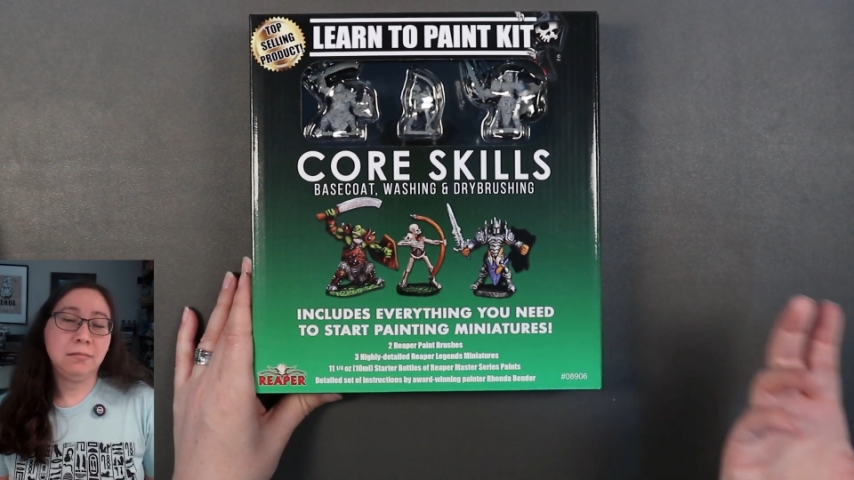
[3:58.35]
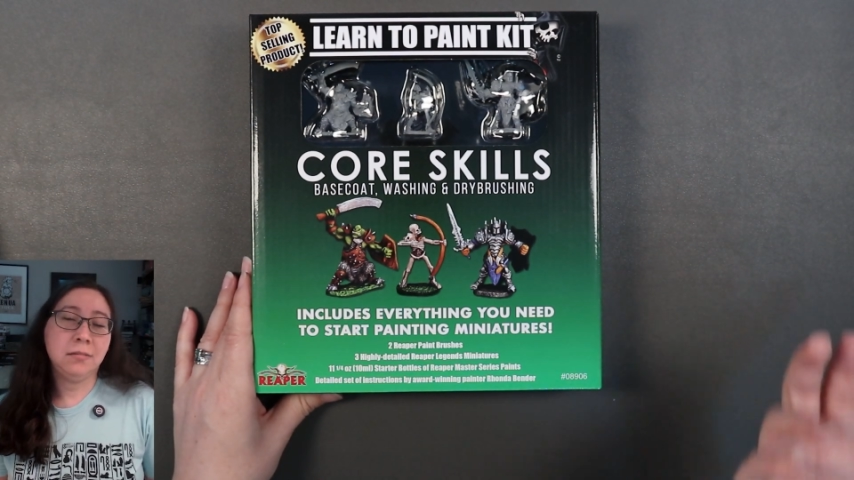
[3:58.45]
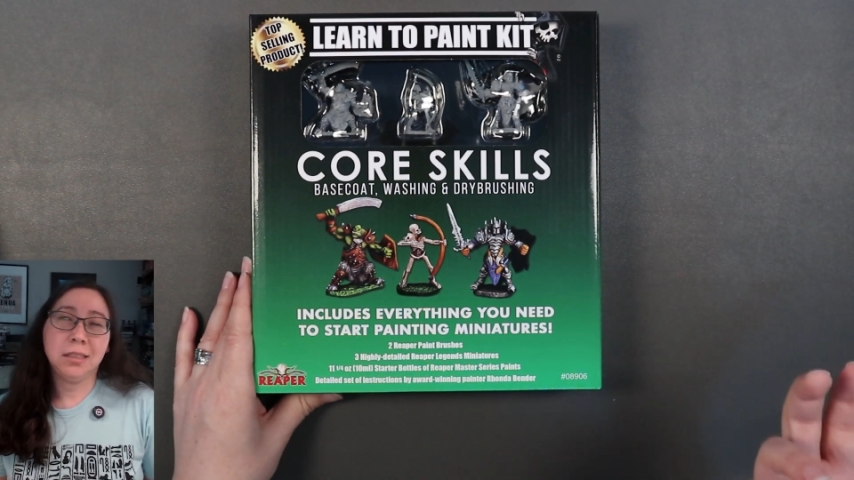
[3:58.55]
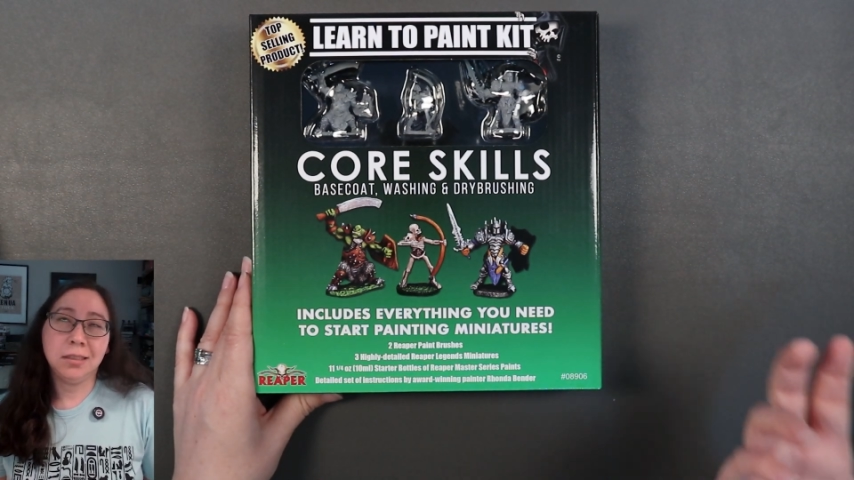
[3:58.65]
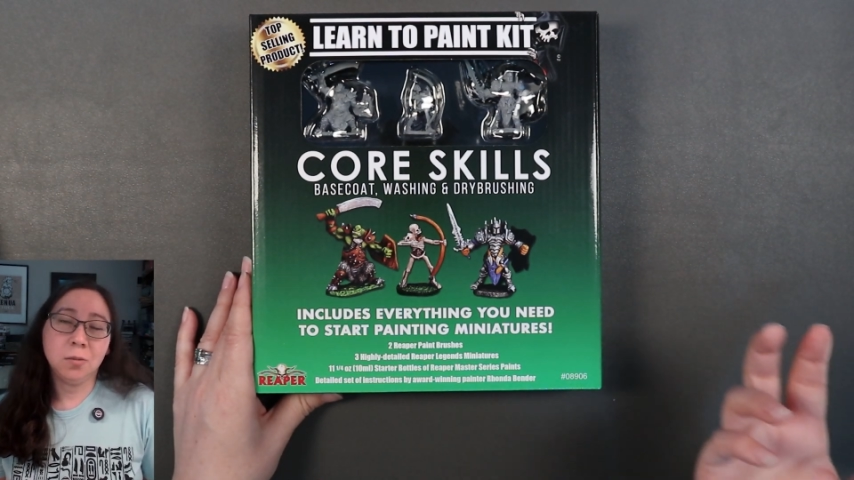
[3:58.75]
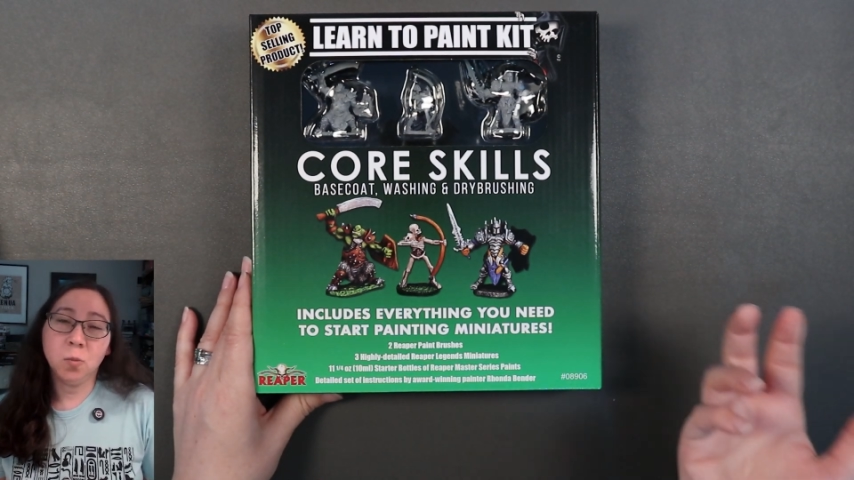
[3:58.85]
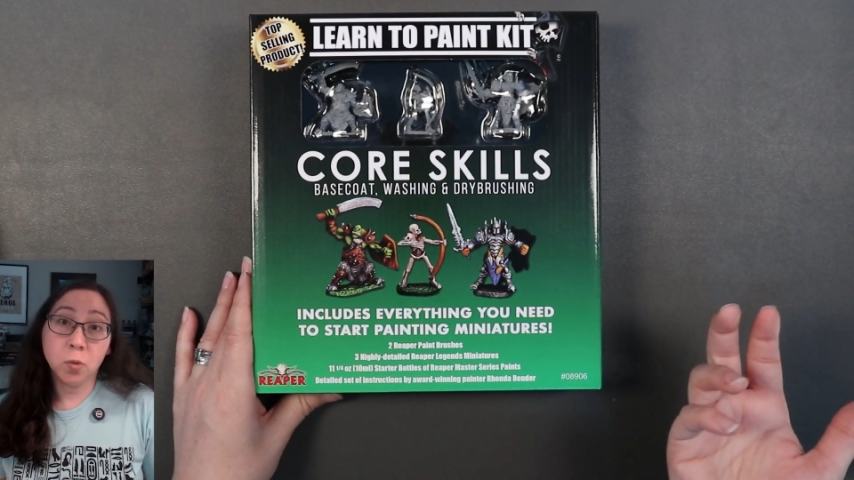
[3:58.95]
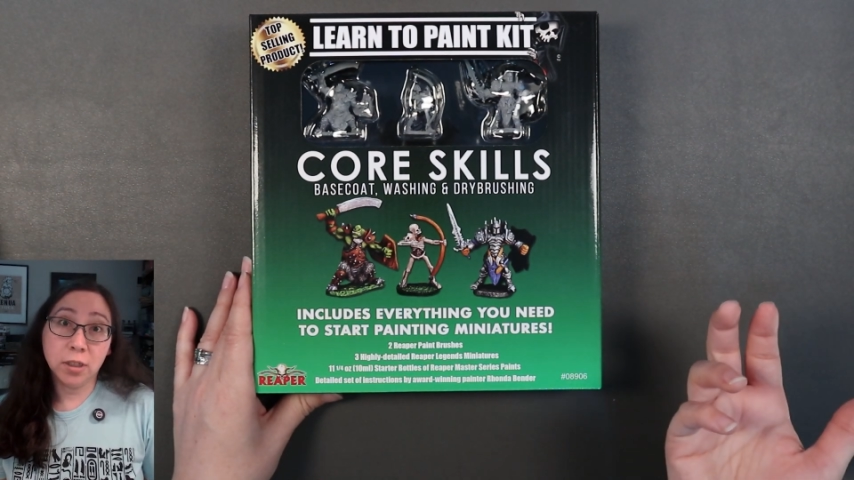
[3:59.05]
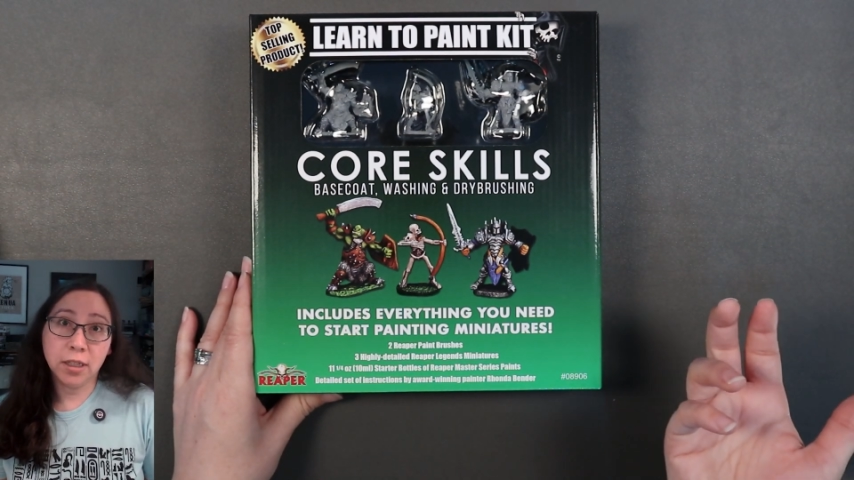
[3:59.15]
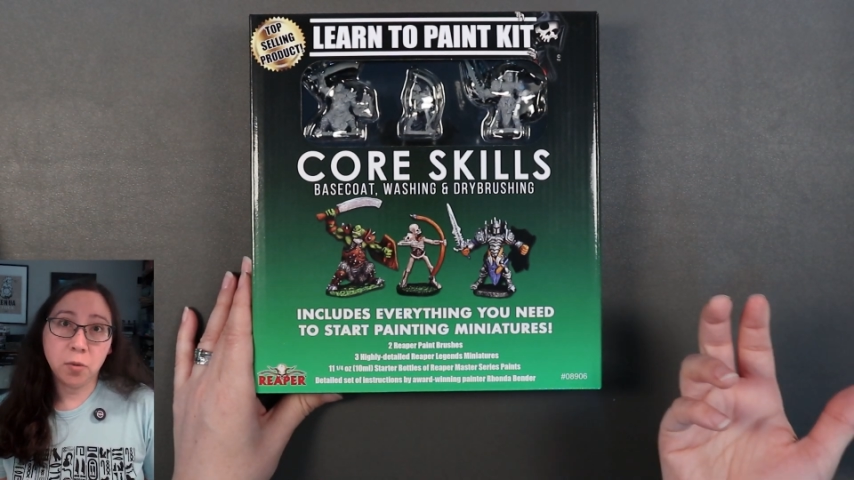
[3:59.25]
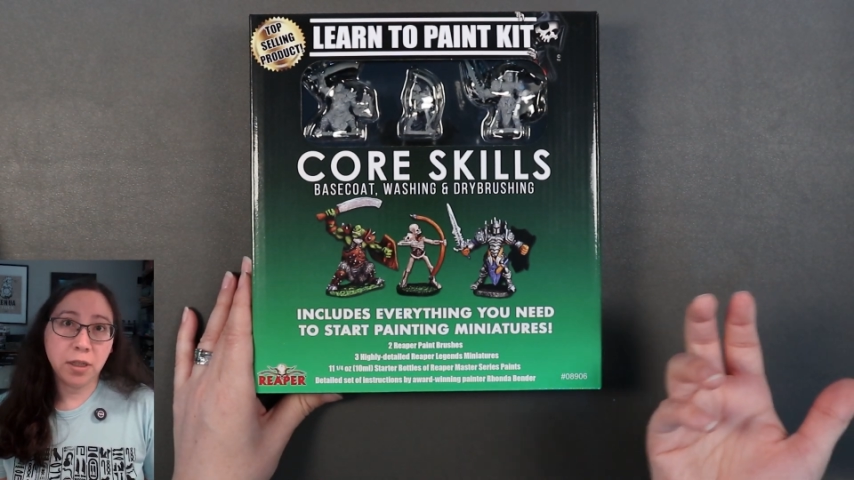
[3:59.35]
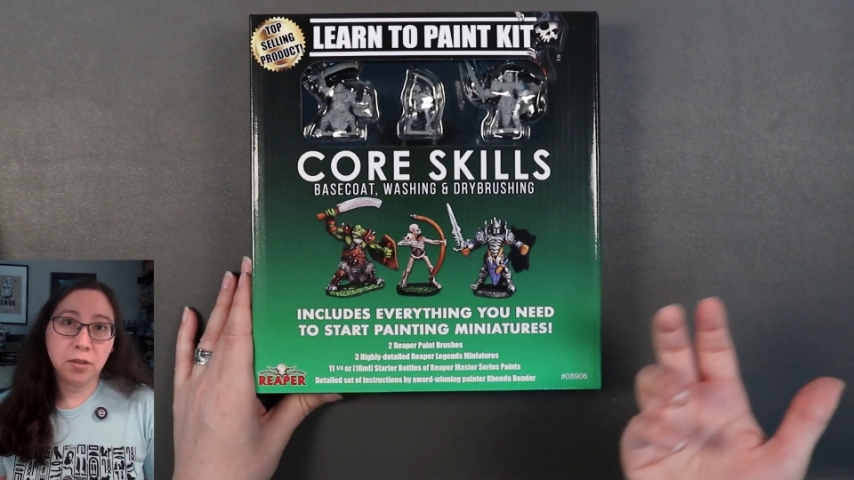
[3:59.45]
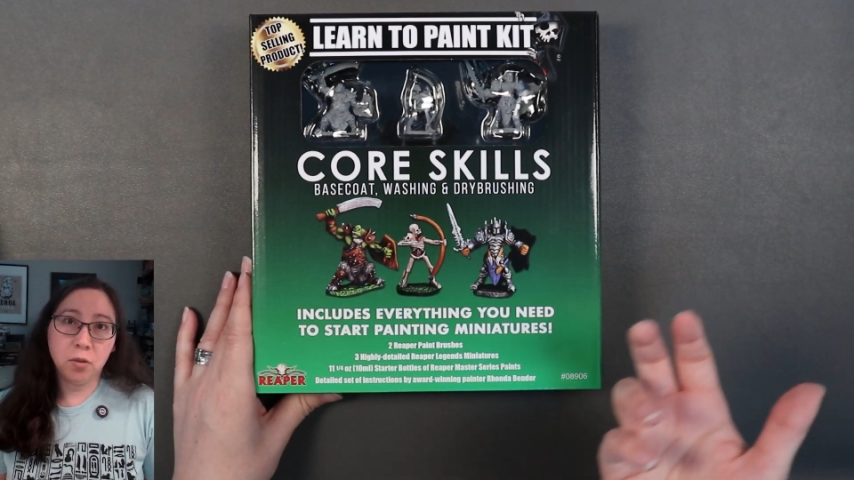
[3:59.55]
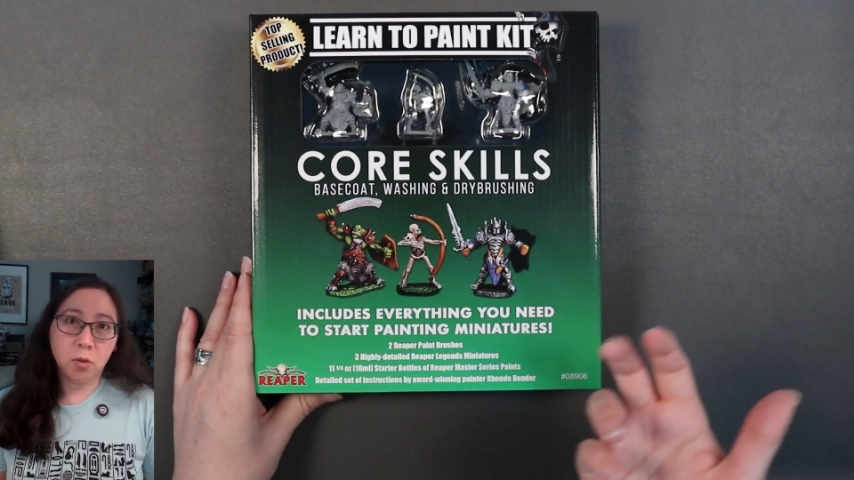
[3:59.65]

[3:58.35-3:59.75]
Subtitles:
just some really quick Google